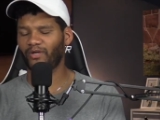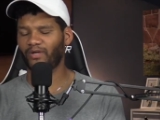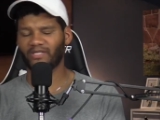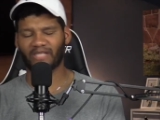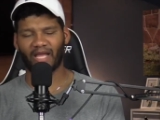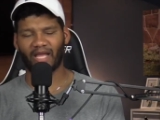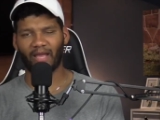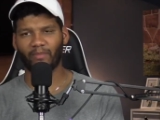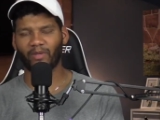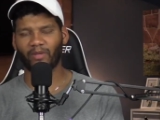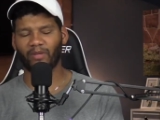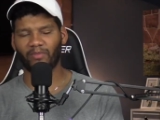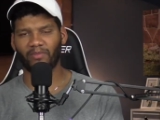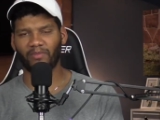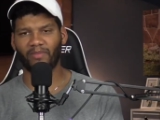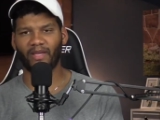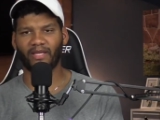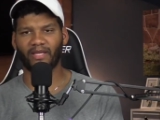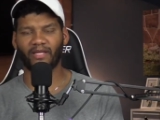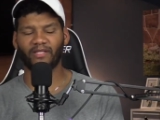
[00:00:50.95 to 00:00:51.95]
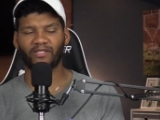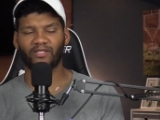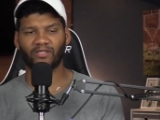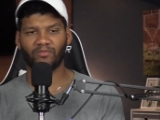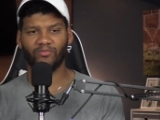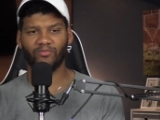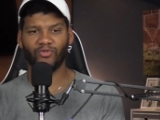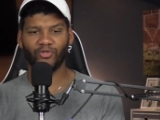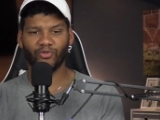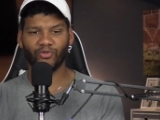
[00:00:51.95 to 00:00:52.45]
Because I am going to be making
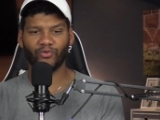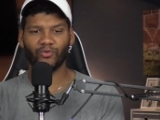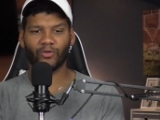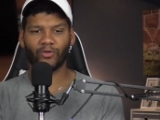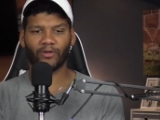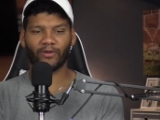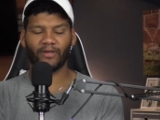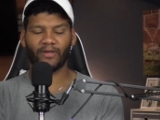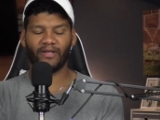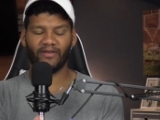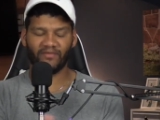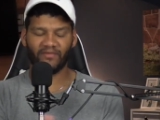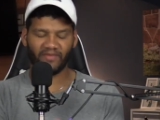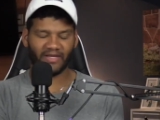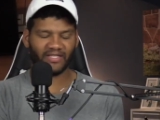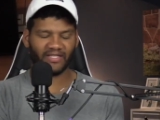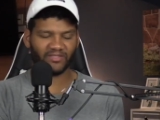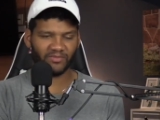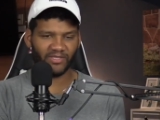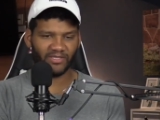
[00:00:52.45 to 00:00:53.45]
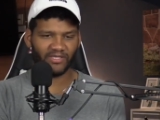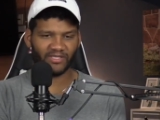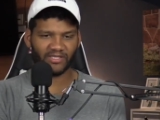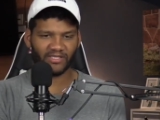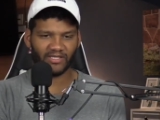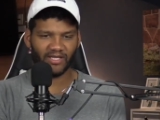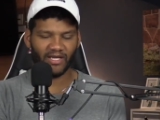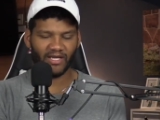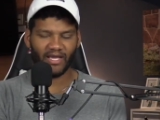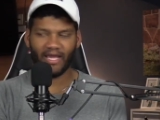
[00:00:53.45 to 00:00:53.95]
some newer
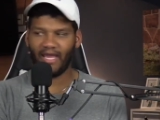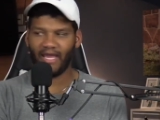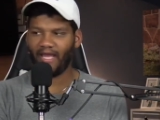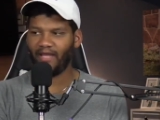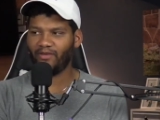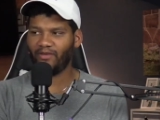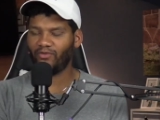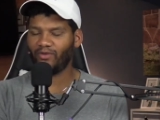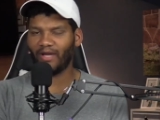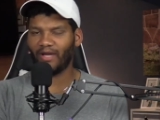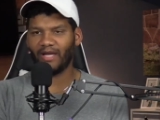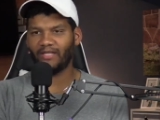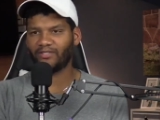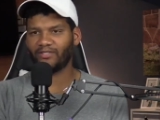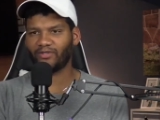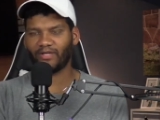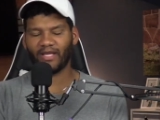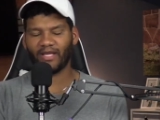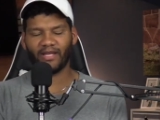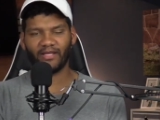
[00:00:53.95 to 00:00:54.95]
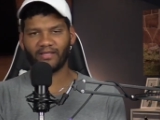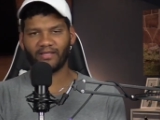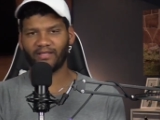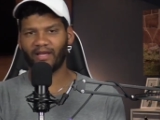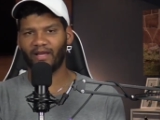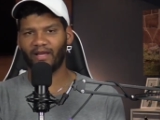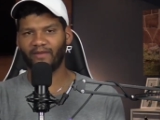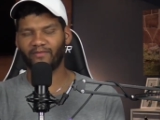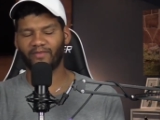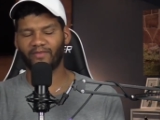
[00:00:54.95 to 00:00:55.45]
investments, and you guys are getting
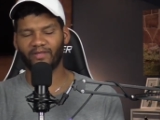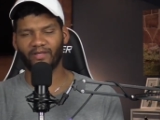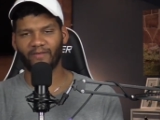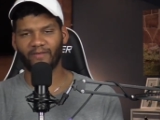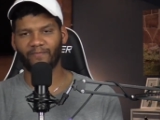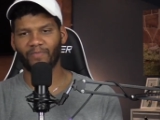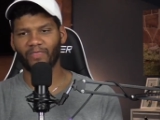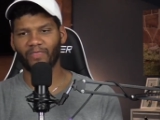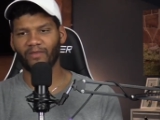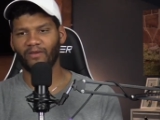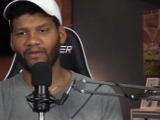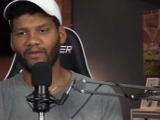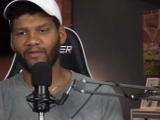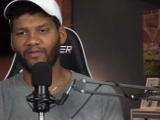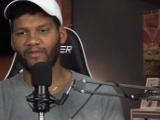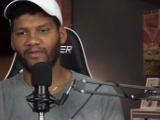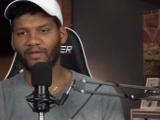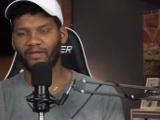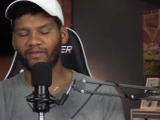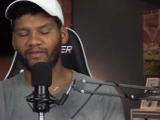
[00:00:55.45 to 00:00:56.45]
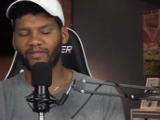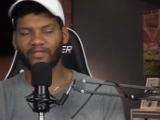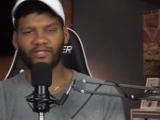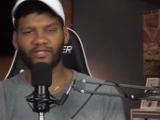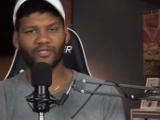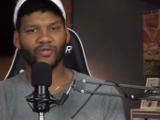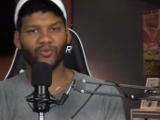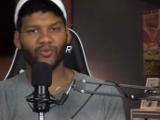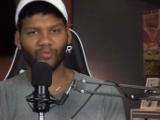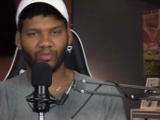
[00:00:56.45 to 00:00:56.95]
kind of the the the
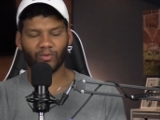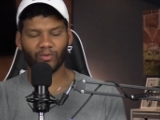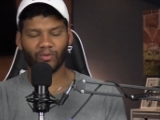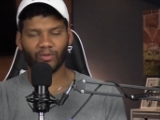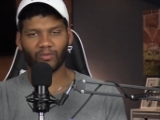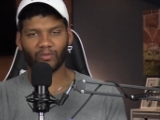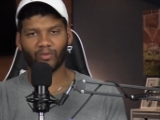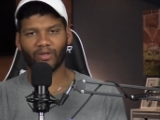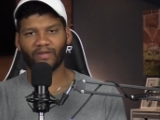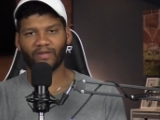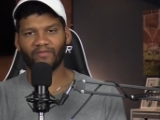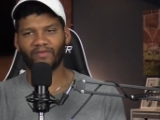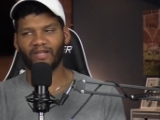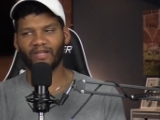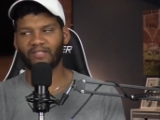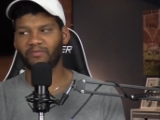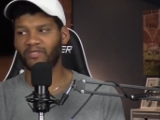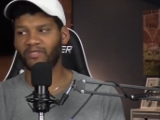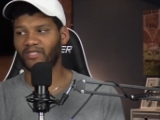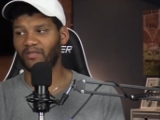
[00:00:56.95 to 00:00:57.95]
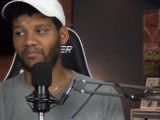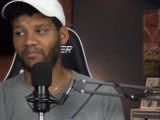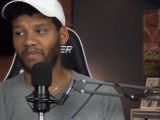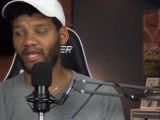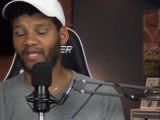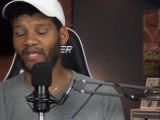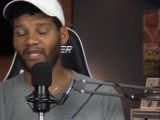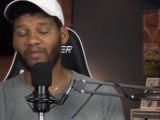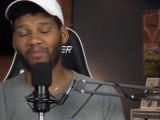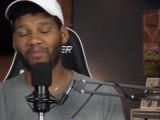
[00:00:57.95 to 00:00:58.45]
scoop on what investments I'm
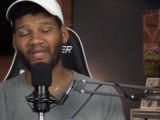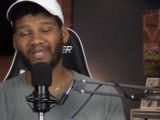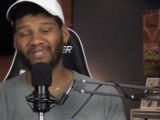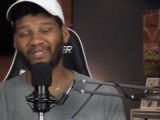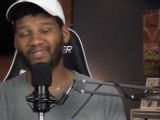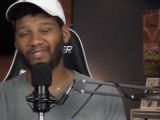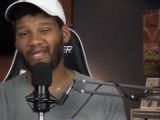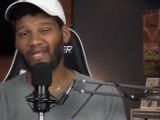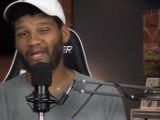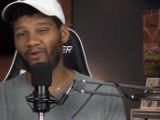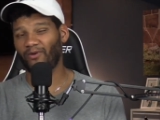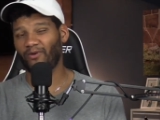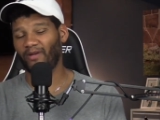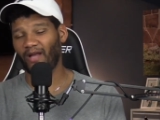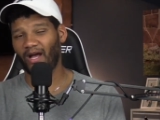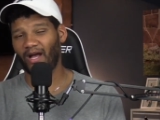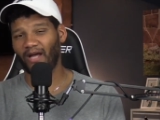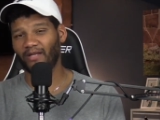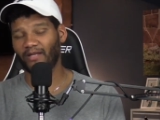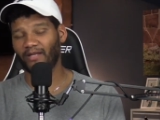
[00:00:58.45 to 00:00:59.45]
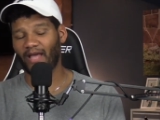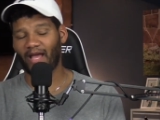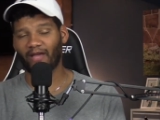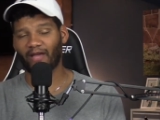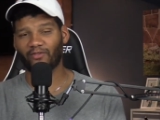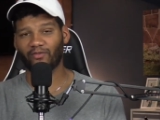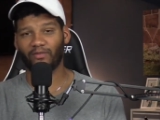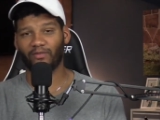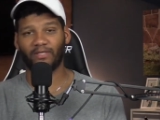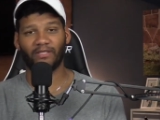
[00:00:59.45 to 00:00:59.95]
making because they are not
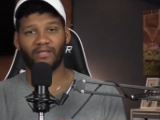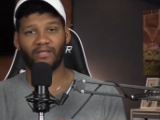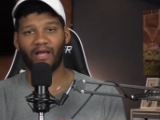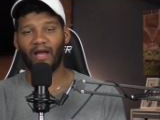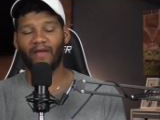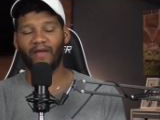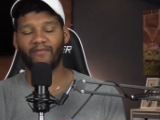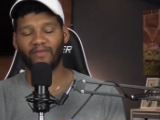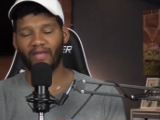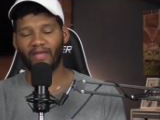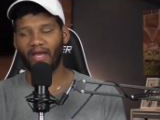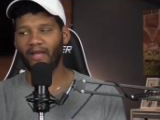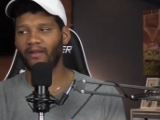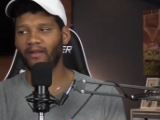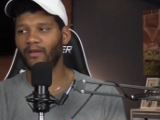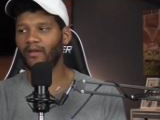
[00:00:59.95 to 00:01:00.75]
actually live yet.